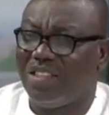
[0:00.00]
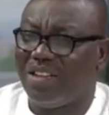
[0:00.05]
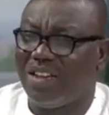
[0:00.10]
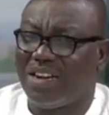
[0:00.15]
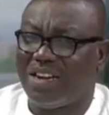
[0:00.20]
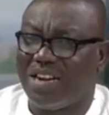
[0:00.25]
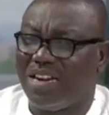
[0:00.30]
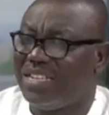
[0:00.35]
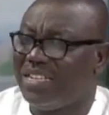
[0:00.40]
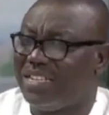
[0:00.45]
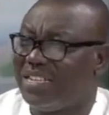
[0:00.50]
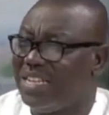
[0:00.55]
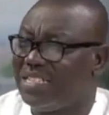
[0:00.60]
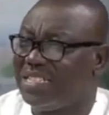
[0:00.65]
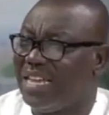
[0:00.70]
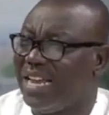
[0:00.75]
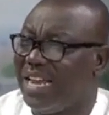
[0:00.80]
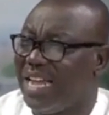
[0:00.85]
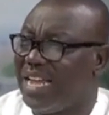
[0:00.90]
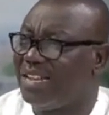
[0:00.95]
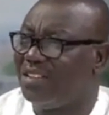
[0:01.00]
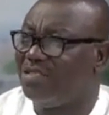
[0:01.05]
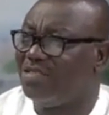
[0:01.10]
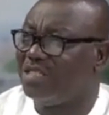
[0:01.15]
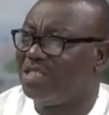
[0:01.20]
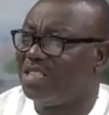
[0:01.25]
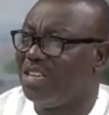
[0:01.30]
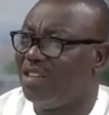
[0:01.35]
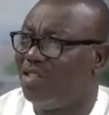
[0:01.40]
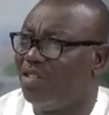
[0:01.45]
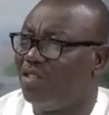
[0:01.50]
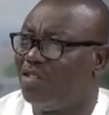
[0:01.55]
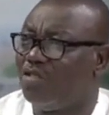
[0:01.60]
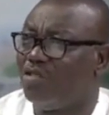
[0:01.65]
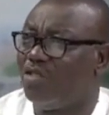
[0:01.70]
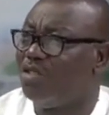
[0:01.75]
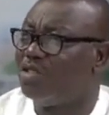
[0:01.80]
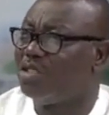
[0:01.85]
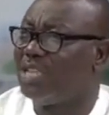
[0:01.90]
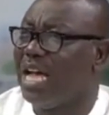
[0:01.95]
creditors are likely to say, look,
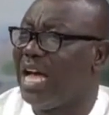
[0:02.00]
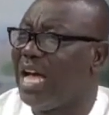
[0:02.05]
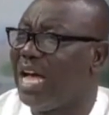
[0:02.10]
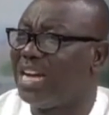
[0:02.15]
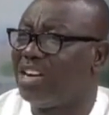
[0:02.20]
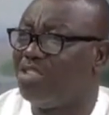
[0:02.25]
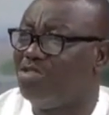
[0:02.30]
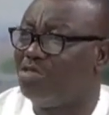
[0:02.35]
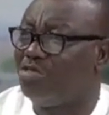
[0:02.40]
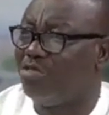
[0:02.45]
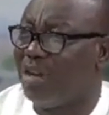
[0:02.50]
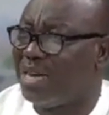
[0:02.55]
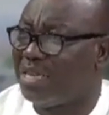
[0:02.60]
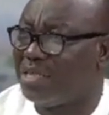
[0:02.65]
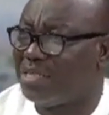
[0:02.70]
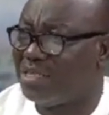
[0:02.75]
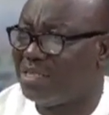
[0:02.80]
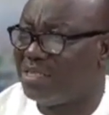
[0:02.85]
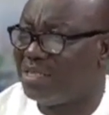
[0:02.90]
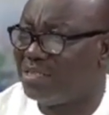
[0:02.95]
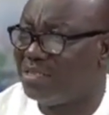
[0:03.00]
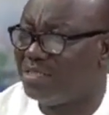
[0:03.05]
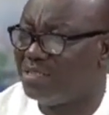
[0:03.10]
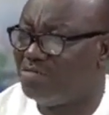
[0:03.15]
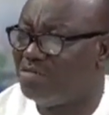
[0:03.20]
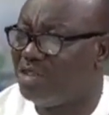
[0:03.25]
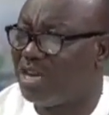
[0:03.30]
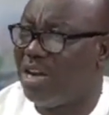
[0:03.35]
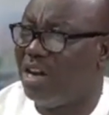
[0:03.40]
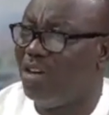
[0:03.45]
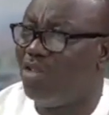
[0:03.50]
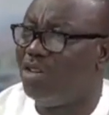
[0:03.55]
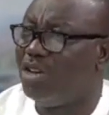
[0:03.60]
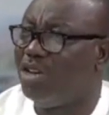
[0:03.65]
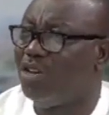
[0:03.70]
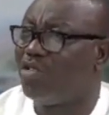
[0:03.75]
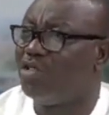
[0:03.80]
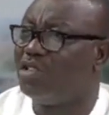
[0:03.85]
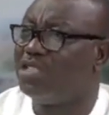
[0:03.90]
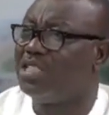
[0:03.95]
those are accrued rights. We can
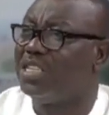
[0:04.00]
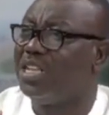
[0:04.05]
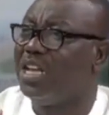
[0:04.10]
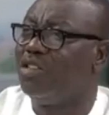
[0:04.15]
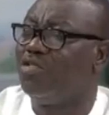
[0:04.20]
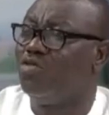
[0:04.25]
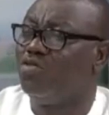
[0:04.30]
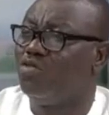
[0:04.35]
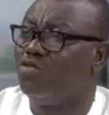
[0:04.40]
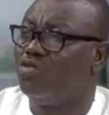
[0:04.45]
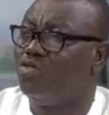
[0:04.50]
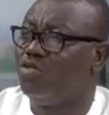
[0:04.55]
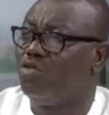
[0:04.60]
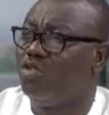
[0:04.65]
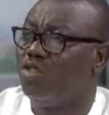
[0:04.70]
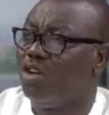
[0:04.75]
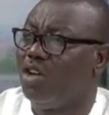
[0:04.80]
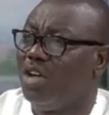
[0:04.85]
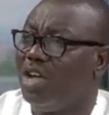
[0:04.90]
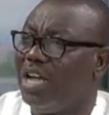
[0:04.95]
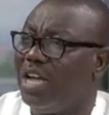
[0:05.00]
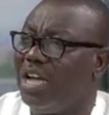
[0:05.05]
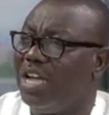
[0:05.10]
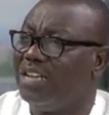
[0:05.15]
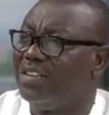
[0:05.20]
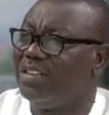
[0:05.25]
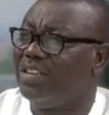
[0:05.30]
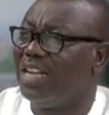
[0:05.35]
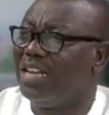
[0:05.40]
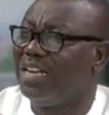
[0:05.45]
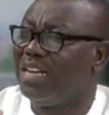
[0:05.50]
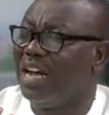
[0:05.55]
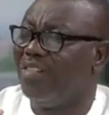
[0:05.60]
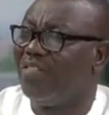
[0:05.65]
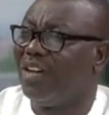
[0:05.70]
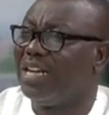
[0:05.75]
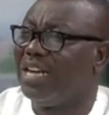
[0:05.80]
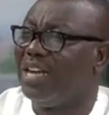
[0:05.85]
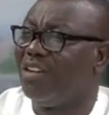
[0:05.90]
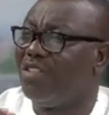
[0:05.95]
only consider you and
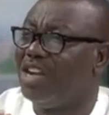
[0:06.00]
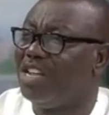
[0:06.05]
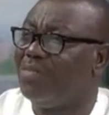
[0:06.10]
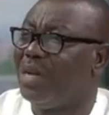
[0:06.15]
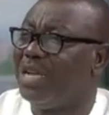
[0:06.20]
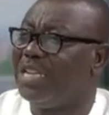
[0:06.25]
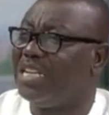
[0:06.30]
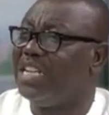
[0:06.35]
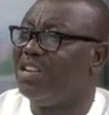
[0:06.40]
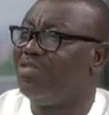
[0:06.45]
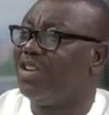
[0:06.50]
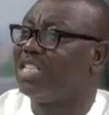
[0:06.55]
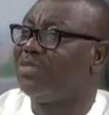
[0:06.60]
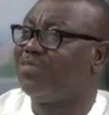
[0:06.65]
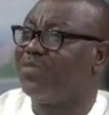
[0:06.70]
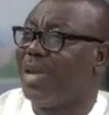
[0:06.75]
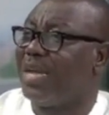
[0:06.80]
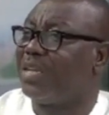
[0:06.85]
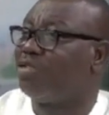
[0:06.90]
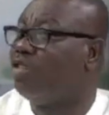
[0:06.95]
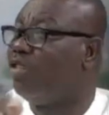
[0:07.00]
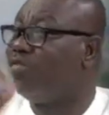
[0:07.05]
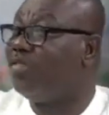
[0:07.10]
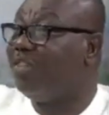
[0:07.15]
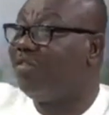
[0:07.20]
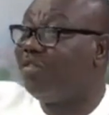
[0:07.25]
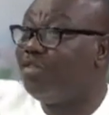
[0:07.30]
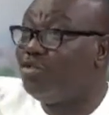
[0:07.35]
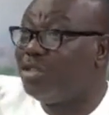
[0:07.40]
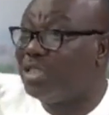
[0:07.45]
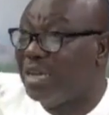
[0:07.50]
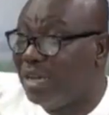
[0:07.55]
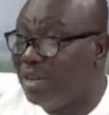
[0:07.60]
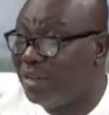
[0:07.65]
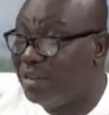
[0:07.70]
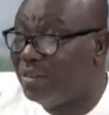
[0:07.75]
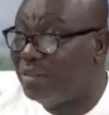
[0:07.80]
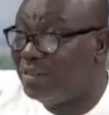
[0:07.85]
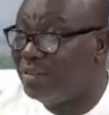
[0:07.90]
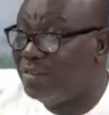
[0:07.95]
have an arrangement in respect of the future.
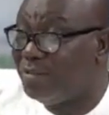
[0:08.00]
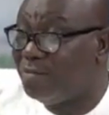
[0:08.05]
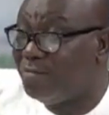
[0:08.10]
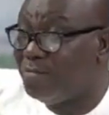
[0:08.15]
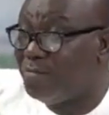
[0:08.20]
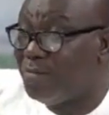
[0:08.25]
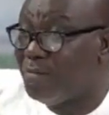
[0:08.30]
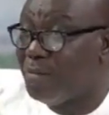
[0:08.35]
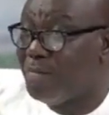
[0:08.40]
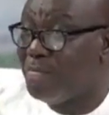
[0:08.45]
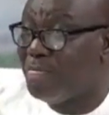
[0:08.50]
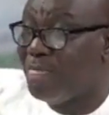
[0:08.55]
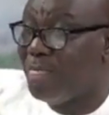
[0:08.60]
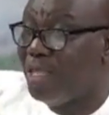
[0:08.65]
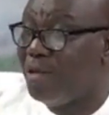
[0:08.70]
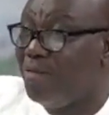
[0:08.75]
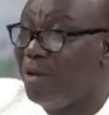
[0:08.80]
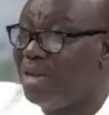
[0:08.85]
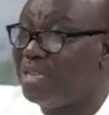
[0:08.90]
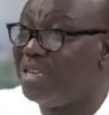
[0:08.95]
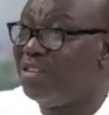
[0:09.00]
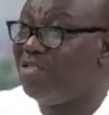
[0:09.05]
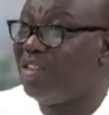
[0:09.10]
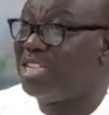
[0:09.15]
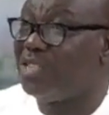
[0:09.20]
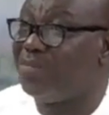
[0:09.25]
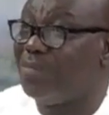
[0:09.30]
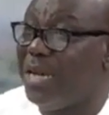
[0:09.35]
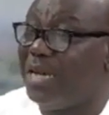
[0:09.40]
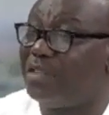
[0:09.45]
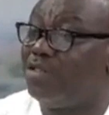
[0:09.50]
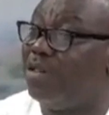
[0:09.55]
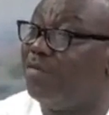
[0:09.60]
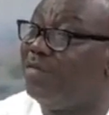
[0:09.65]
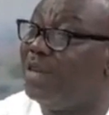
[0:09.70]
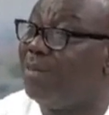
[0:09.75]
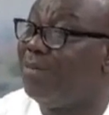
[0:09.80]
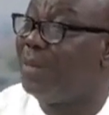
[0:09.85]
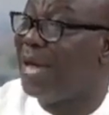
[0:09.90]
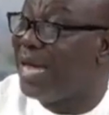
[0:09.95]
But in respect
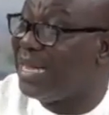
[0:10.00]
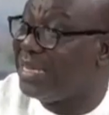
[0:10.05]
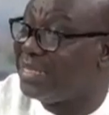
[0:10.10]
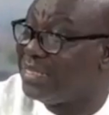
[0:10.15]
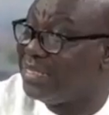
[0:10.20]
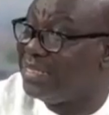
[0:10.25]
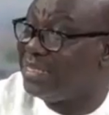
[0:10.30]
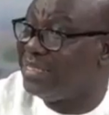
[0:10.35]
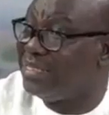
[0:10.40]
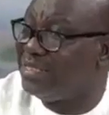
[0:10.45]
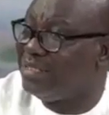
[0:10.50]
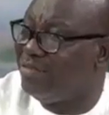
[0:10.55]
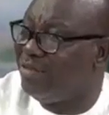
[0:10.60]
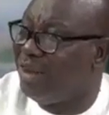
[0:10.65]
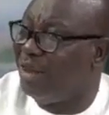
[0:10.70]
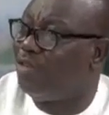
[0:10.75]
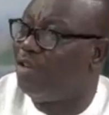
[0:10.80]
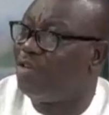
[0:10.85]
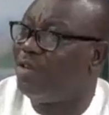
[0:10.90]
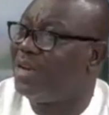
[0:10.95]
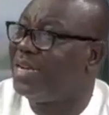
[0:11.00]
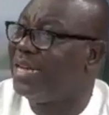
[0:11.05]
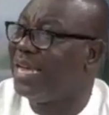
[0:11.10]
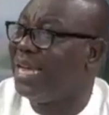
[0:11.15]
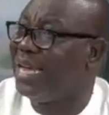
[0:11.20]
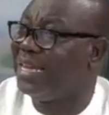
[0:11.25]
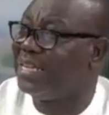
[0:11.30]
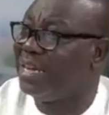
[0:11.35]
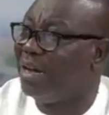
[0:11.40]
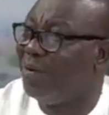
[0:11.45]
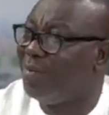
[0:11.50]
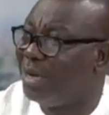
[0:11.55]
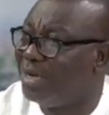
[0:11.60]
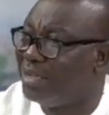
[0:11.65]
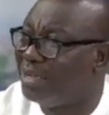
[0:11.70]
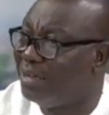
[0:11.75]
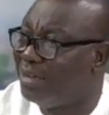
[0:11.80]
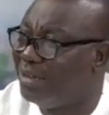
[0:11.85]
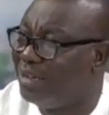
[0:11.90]
of the past, we have already earned our money.